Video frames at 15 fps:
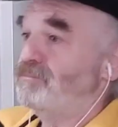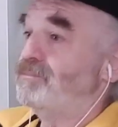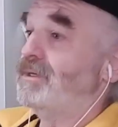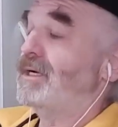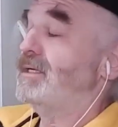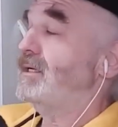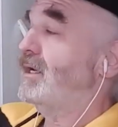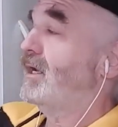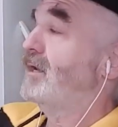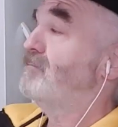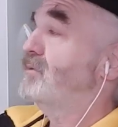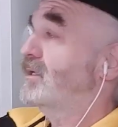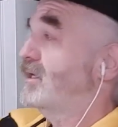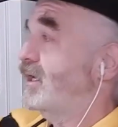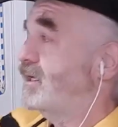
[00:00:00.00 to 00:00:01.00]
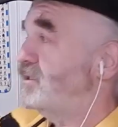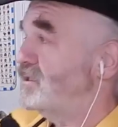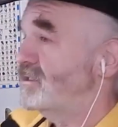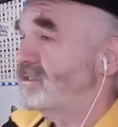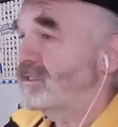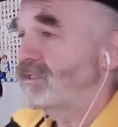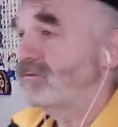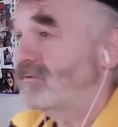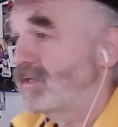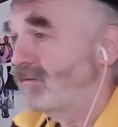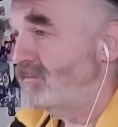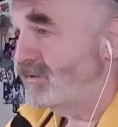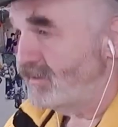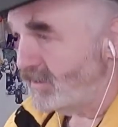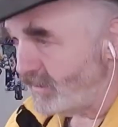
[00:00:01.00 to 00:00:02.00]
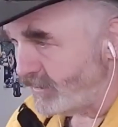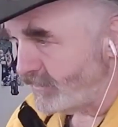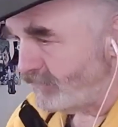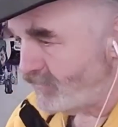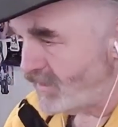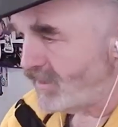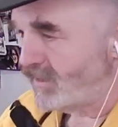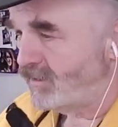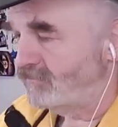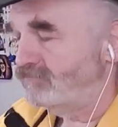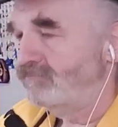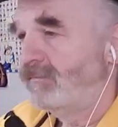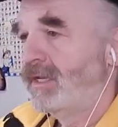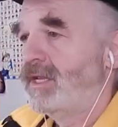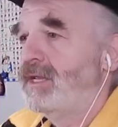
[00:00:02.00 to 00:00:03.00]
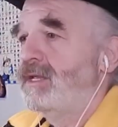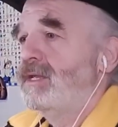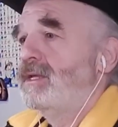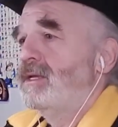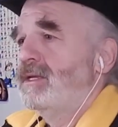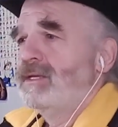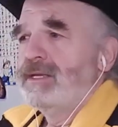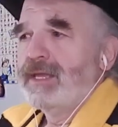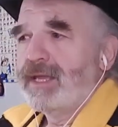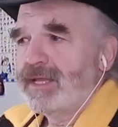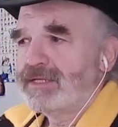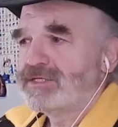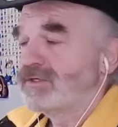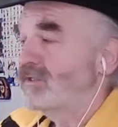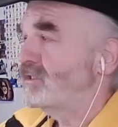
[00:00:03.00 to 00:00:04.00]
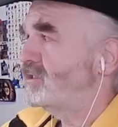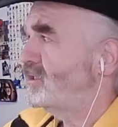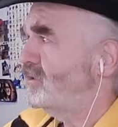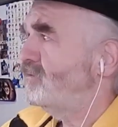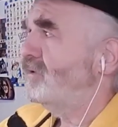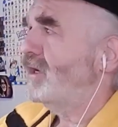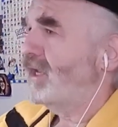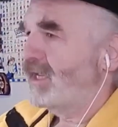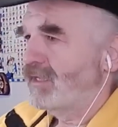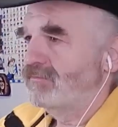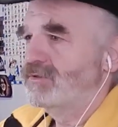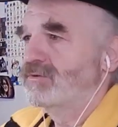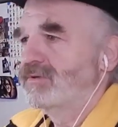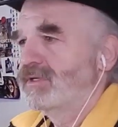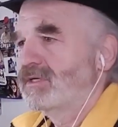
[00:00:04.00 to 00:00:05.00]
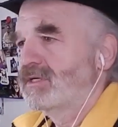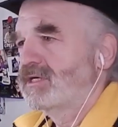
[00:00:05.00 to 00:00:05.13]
But it had implications on what I'm doing here. And so let's see what I am doing.